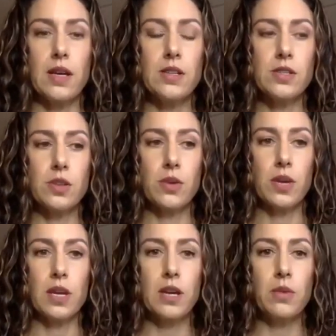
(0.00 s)
And so
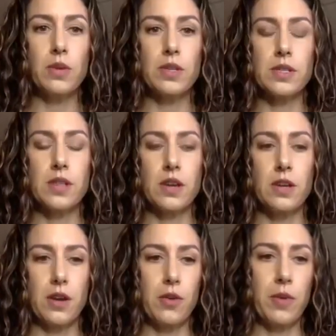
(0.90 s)
he was
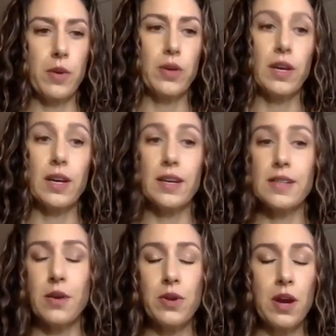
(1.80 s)
gung-ho about getting it
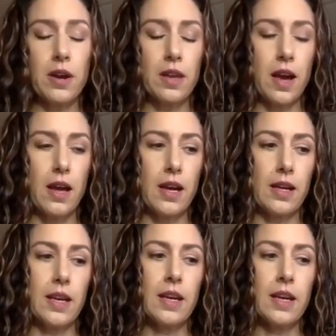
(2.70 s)
down out of the attic,